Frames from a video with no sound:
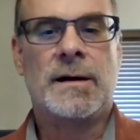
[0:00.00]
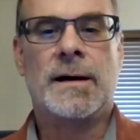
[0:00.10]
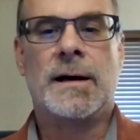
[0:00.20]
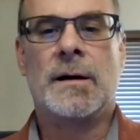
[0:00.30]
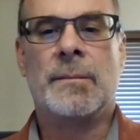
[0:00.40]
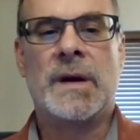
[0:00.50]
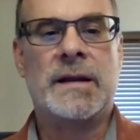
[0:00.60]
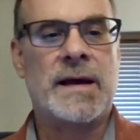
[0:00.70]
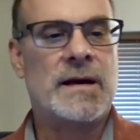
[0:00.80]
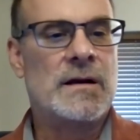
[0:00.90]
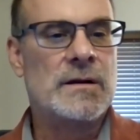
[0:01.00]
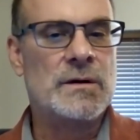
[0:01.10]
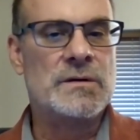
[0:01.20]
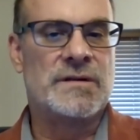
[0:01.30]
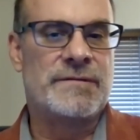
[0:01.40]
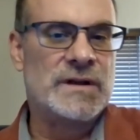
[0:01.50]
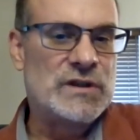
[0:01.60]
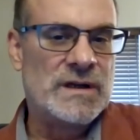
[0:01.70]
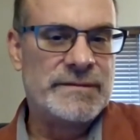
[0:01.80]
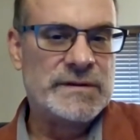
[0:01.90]
And that includes
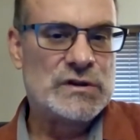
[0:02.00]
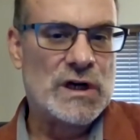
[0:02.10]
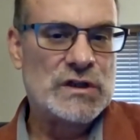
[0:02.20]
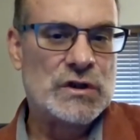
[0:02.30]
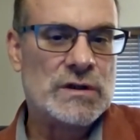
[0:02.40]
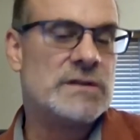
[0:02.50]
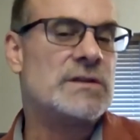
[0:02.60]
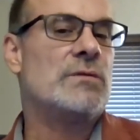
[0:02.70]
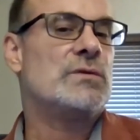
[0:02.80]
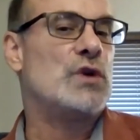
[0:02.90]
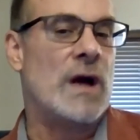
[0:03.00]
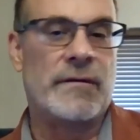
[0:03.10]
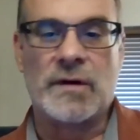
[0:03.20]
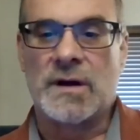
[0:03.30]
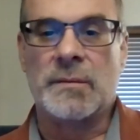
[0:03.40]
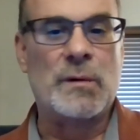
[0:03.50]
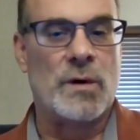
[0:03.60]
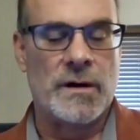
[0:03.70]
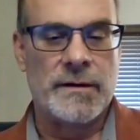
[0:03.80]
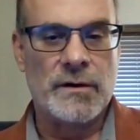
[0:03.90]
efficient infrastructure. And so traffic can be
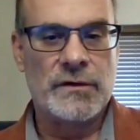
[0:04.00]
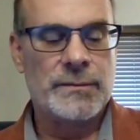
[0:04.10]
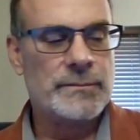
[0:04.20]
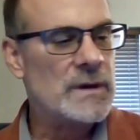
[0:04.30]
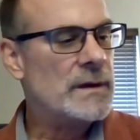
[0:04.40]
one of those.